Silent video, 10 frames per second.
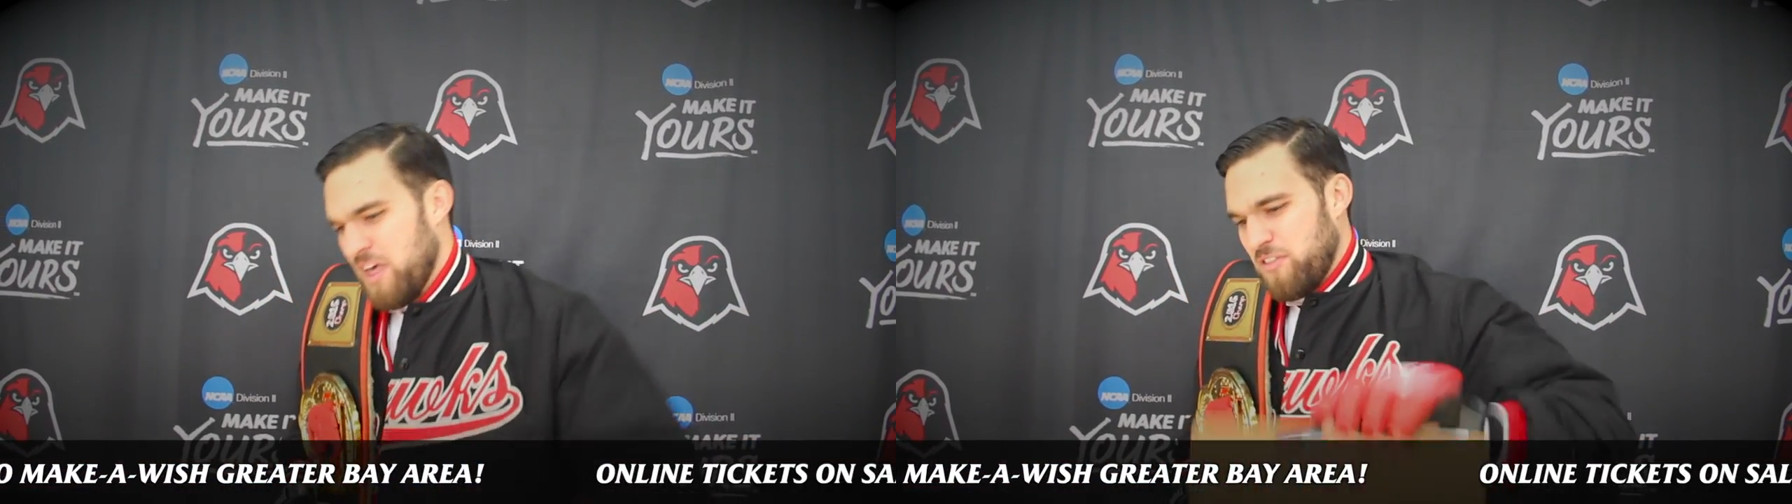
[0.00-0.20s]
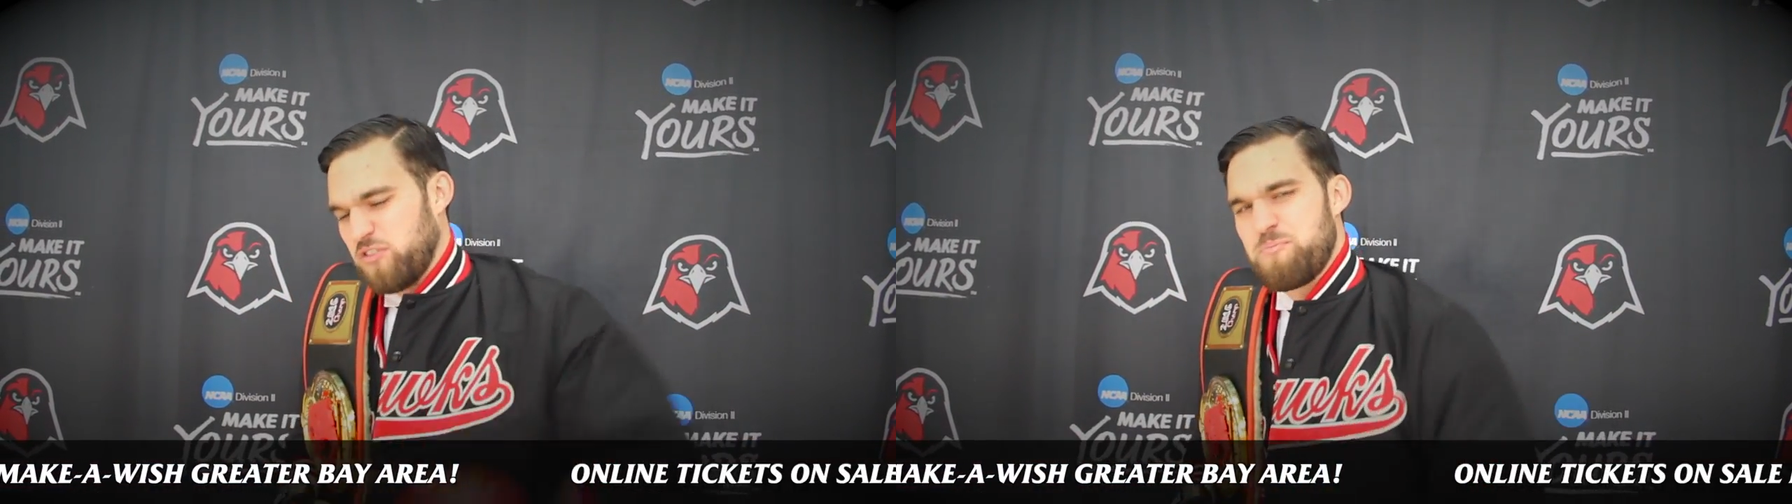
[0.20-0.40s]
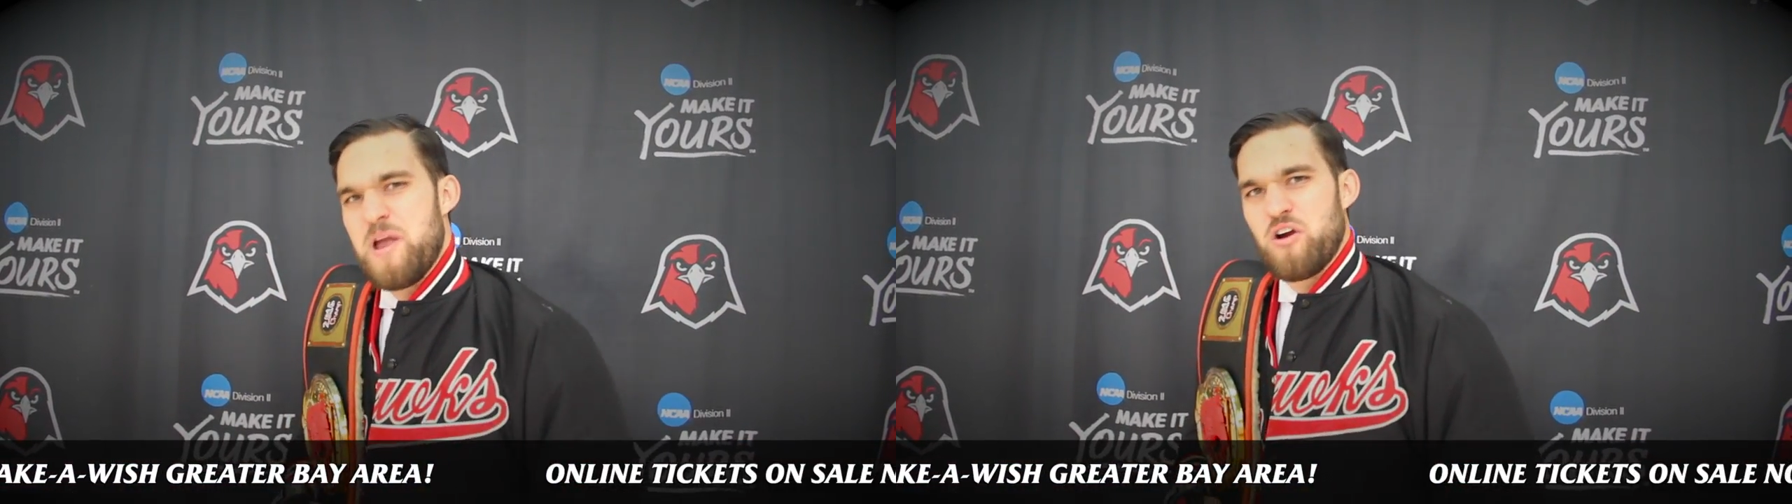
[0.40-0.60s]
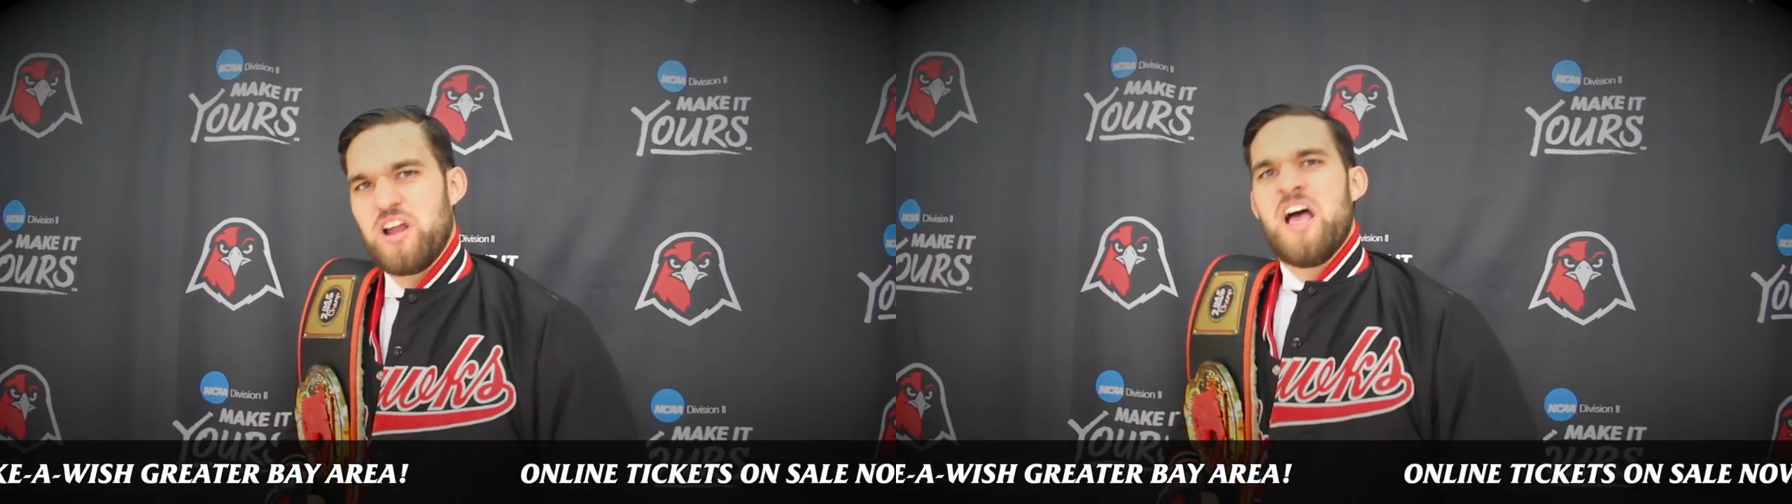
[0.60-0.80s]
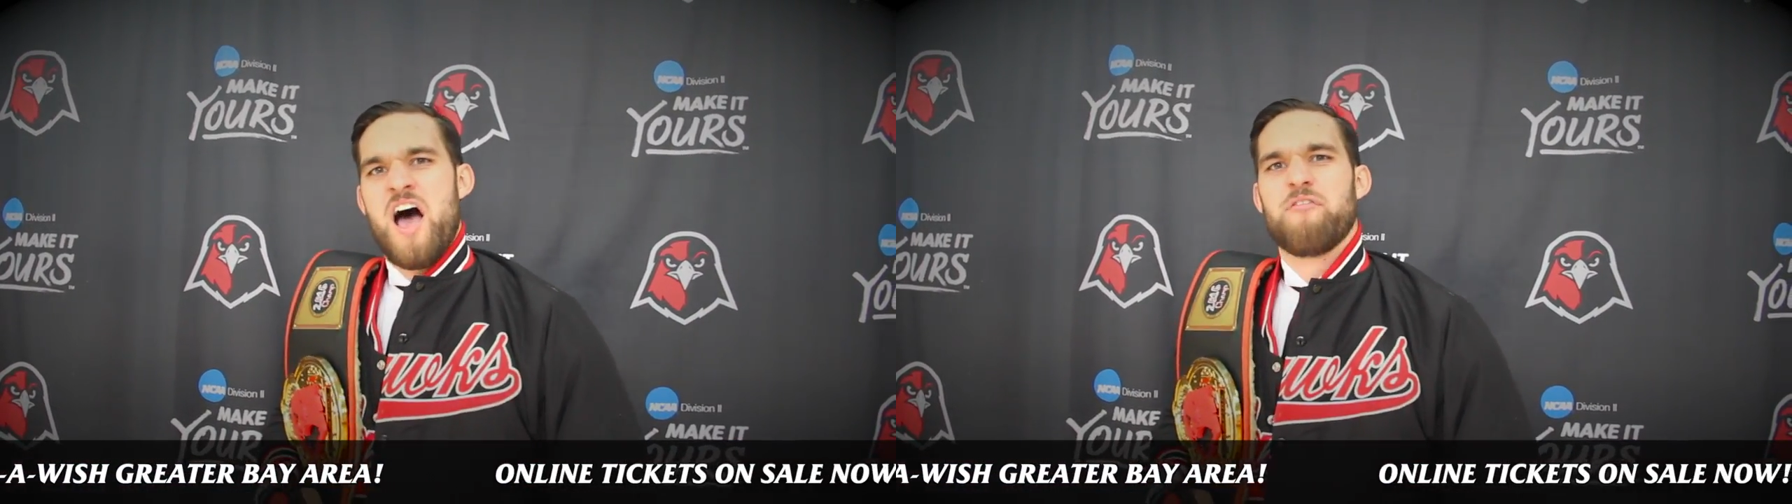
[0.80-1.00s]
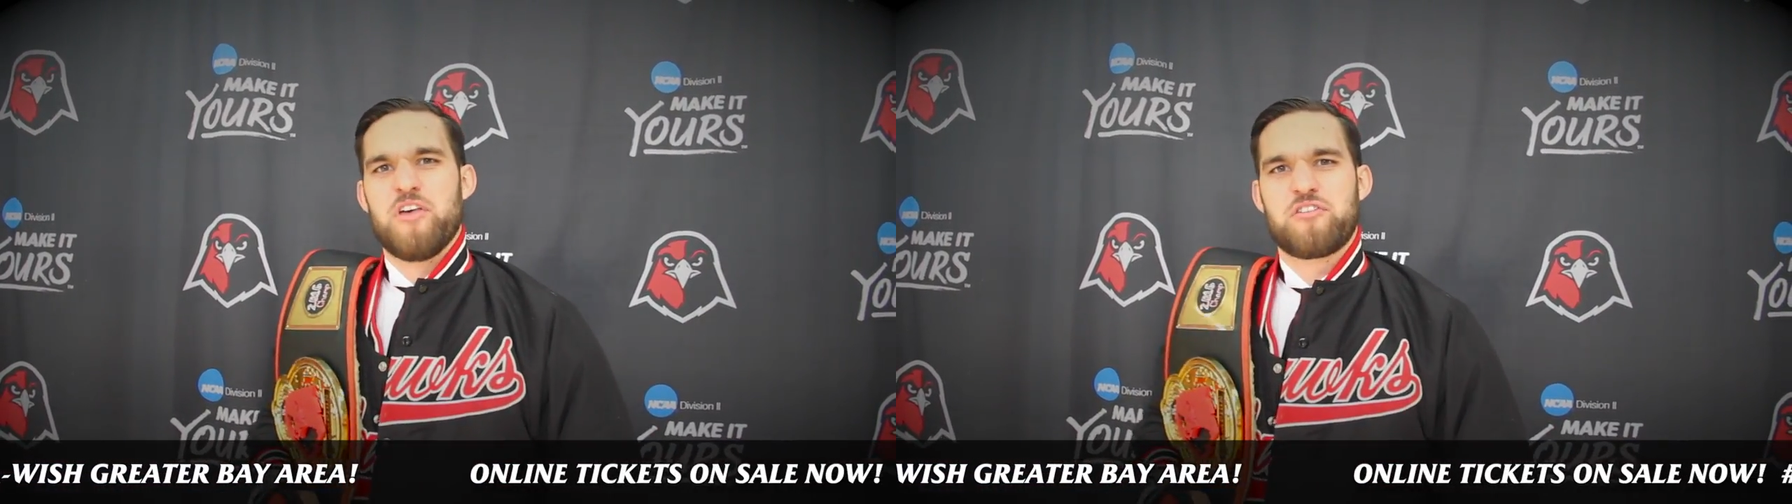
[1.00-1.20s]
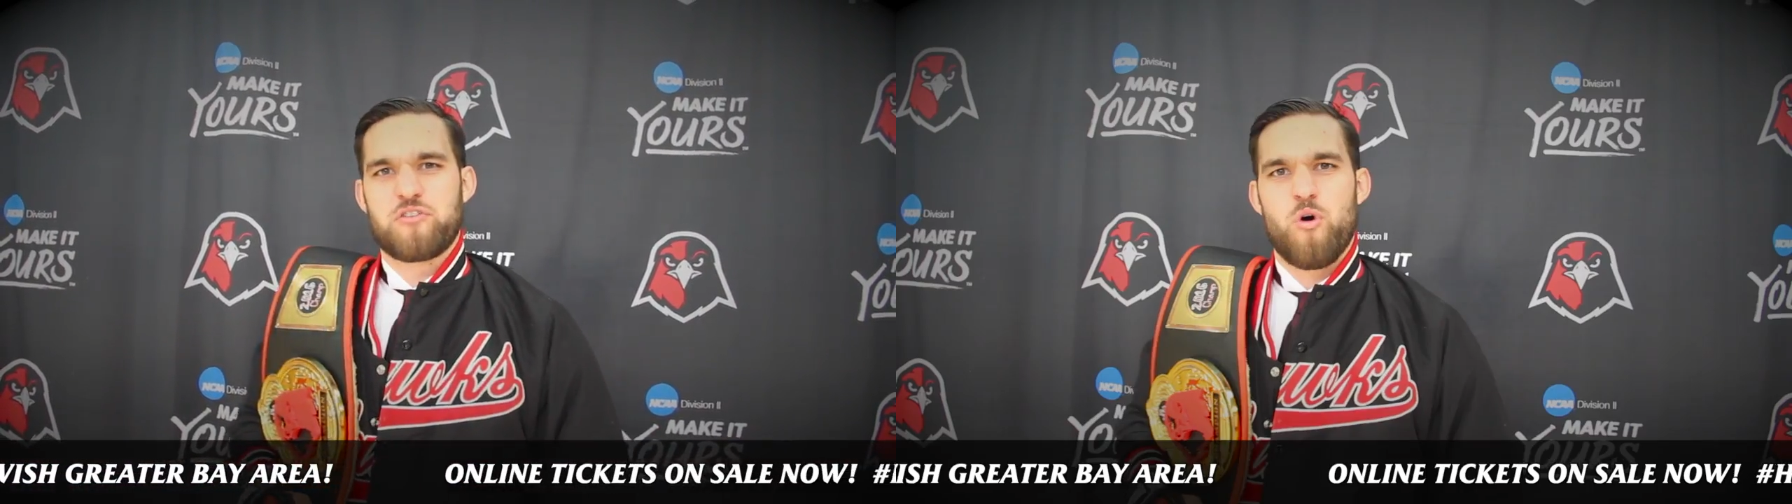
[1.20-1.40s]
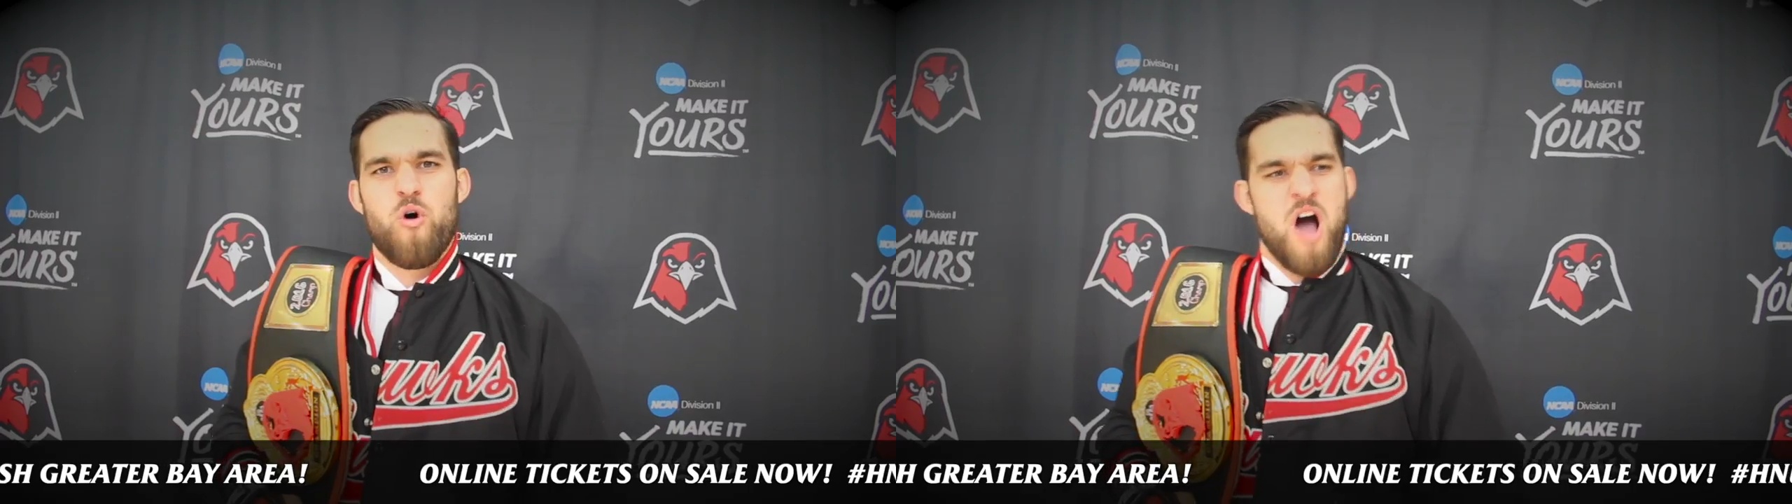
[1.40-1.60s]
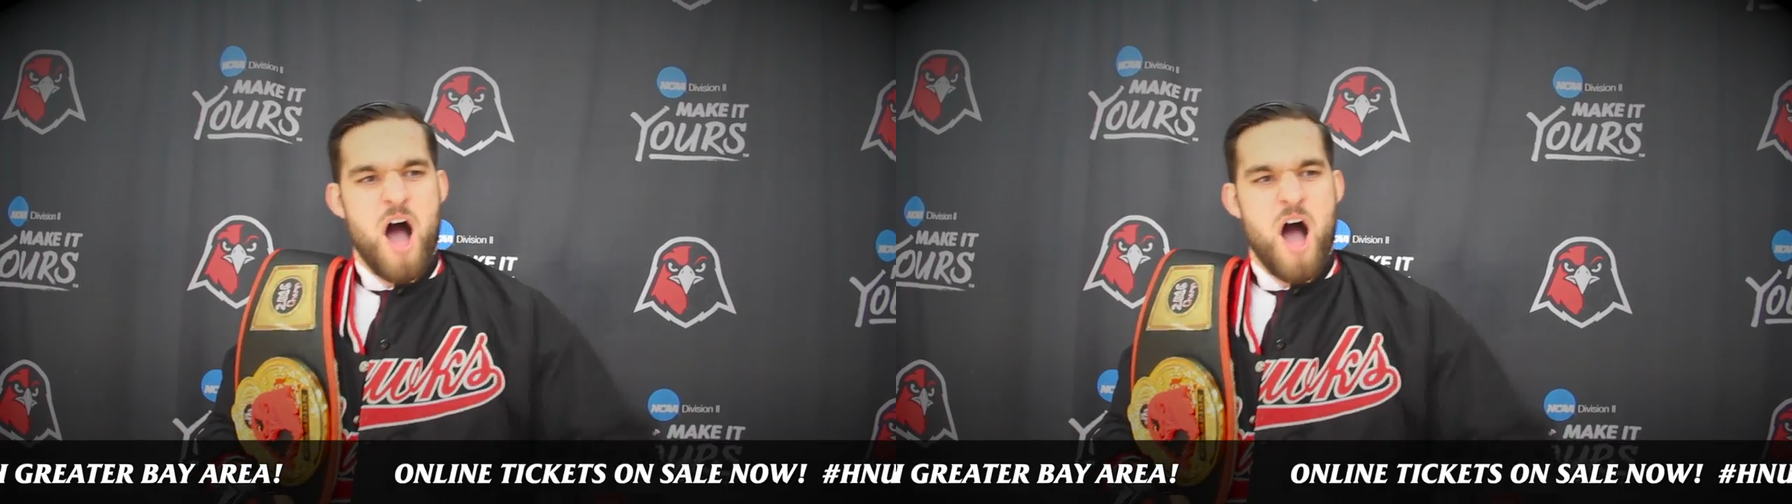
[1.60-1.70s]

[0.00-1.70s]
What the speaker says: the spirit of this school